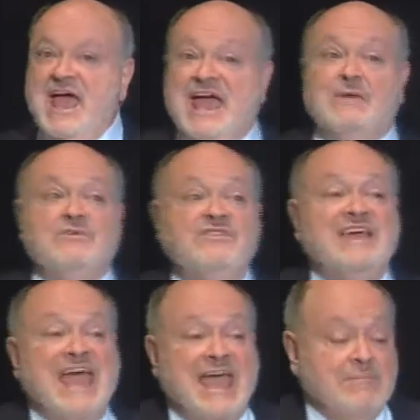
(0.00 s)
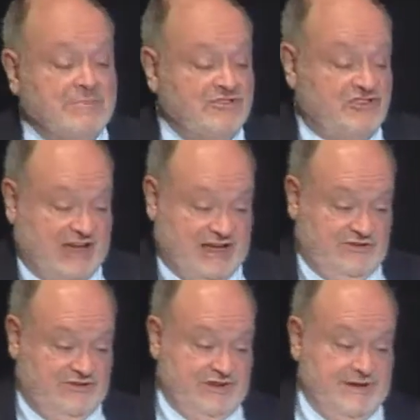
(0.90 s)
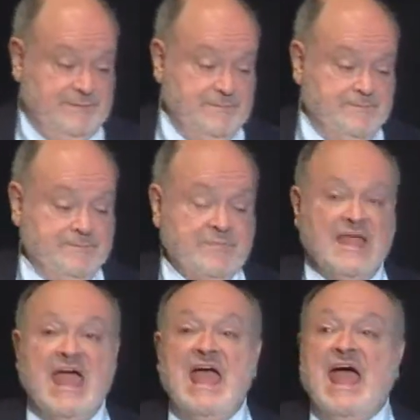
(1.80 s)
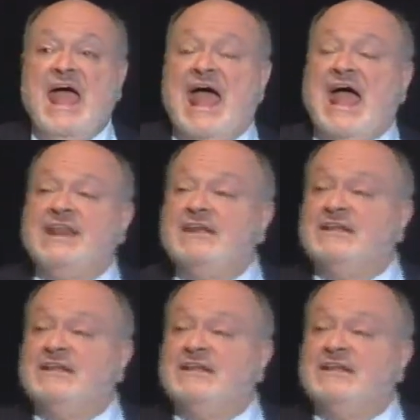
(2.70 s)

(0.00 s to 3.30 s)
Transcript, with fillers: it was game changing. And